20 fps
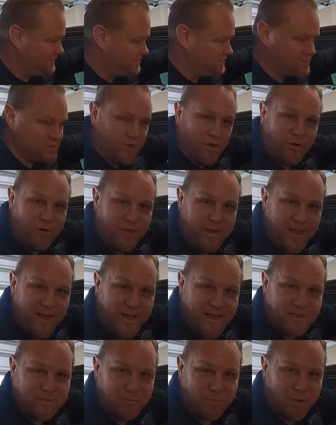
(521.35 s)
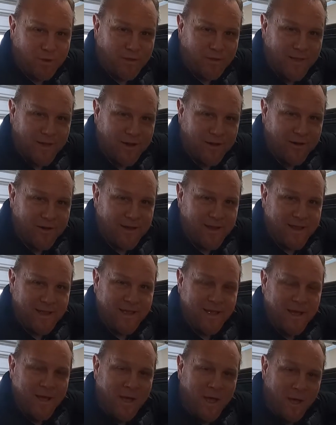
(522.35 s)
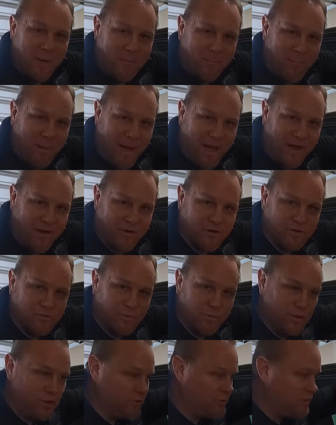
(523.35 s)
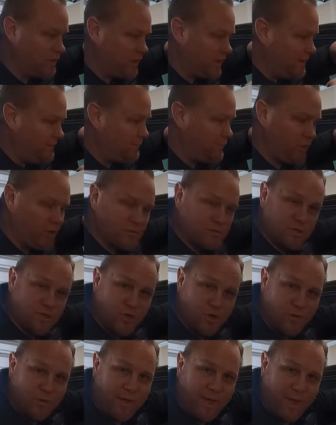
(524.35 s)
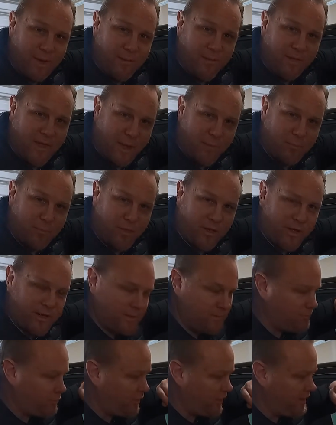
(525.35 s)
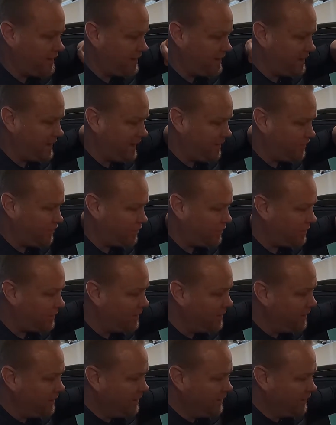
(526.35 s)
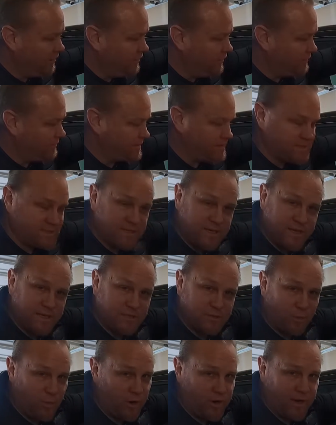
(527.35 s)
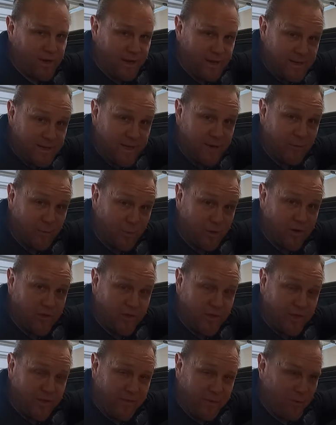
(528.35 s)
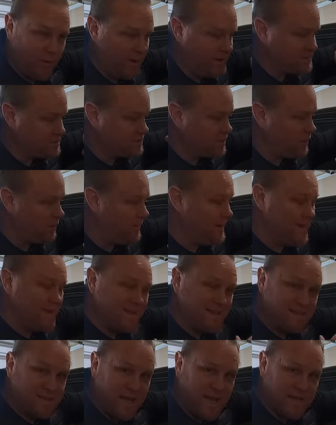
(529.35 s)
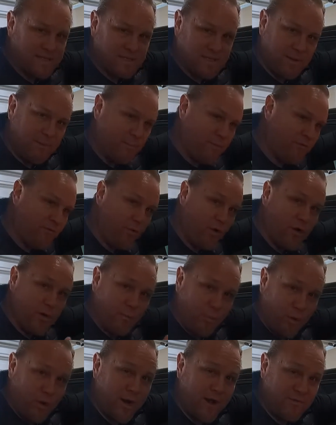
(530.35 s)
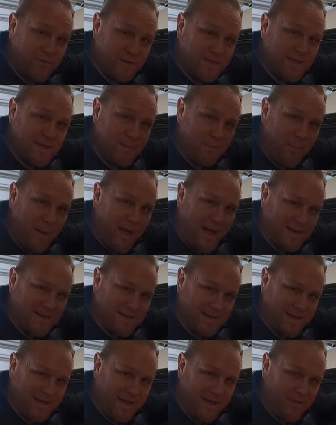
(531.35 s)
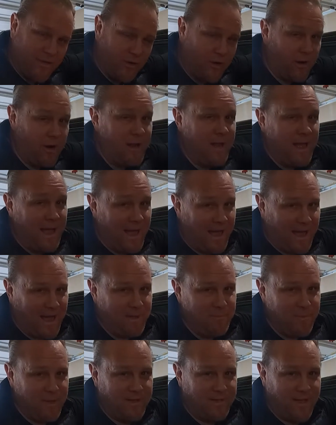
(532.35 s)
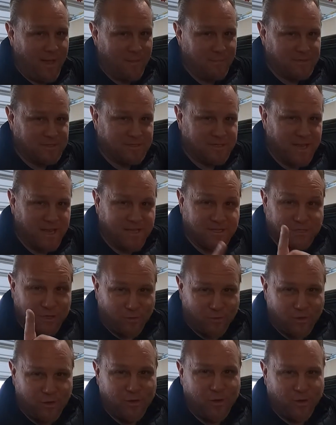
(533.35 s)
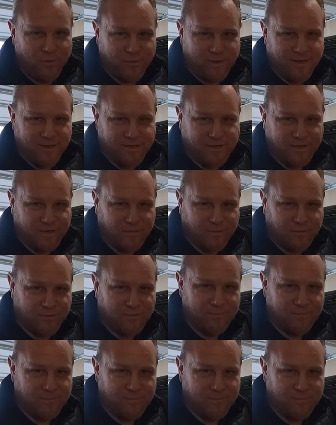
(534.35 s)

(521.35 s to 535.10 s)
So yes, polarity matters. When you clip those two cables, that plug and play together, you can see it's working. It didn't work the other way. So test it before you put everything back together. I made that mistake, so you don't need to.